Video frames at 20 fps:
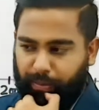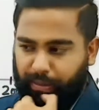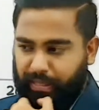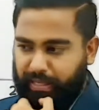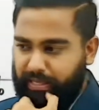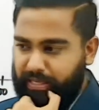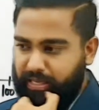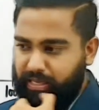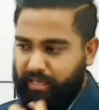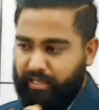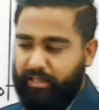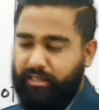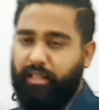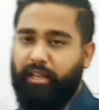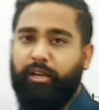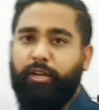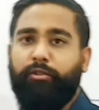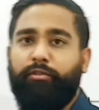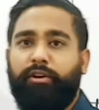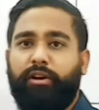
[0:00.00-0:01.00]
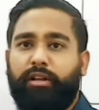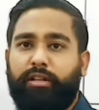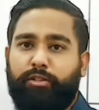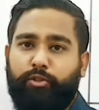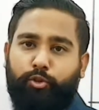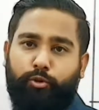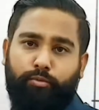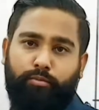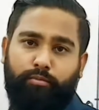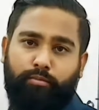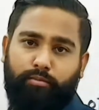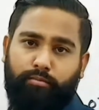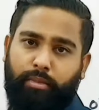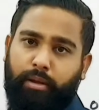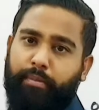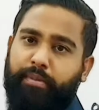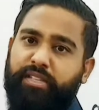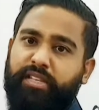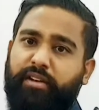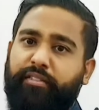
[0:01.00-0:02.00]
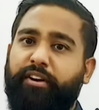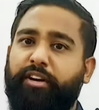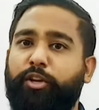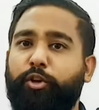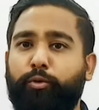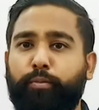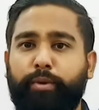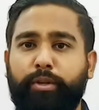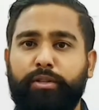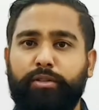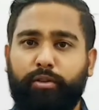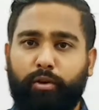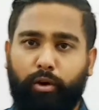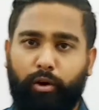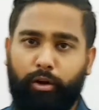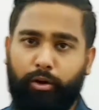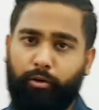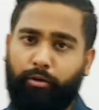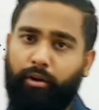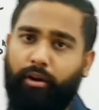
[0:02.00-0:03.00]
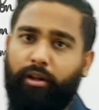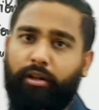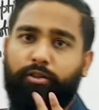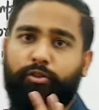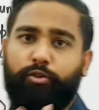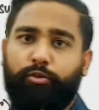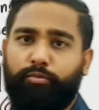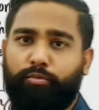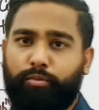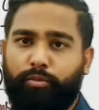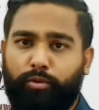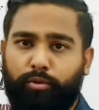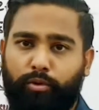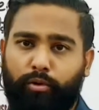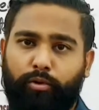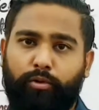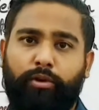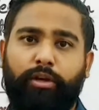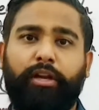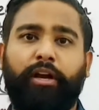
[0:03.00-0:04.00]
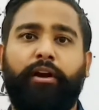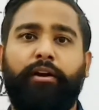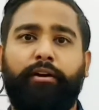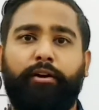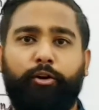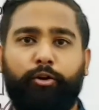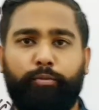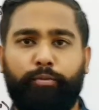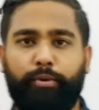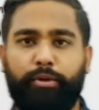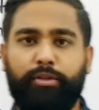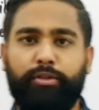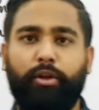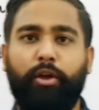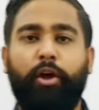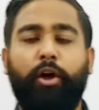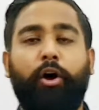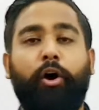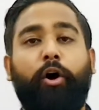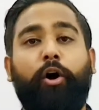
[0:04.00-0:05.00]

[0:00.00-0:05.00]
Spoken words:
rupees, then you will consume maybe 70 rupees, or you can consume only 100 rupees,